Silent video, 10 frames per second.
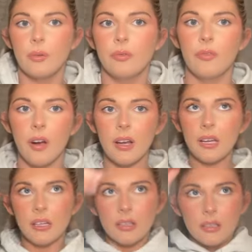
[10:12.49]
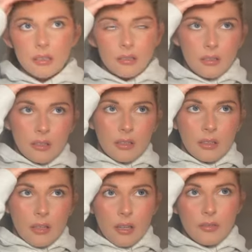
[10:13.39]
all right.
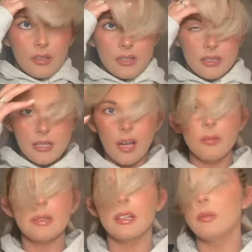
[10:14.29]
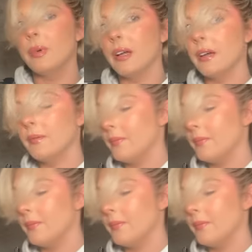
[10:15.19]
Hopefully this has helped a little bit.